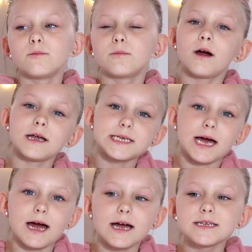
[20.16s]
my
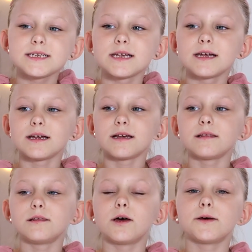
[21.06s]
dad
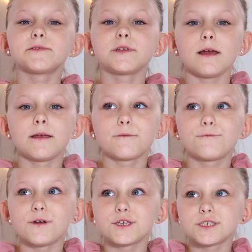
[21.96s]
loves like
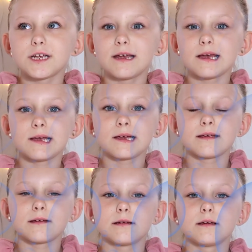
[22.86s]

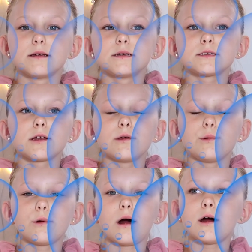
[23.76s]
fishing.
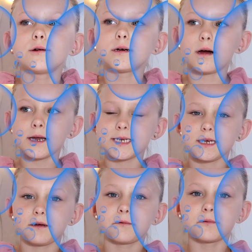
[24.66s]
So our
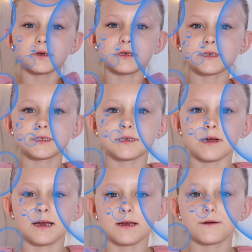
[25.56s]
idea was
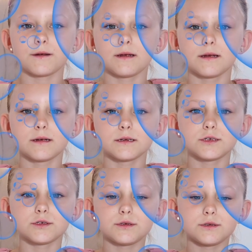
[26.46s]
like
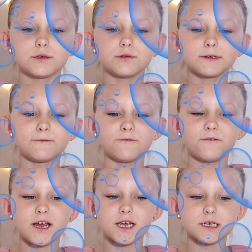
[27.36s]
to do some
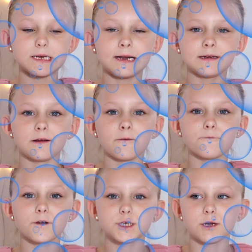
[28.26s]
fish and a
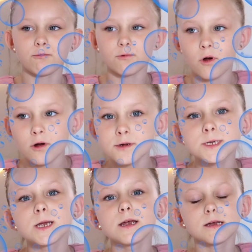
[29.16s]
fishing rod.
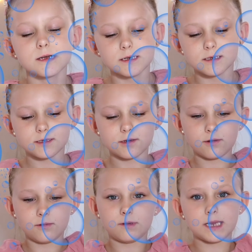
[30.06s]

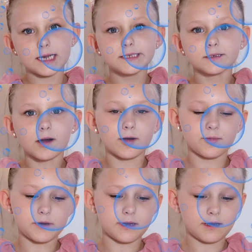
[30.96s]
So let's start
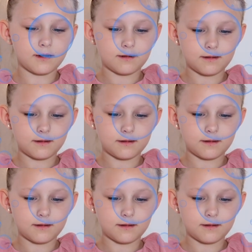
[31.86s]
opening it.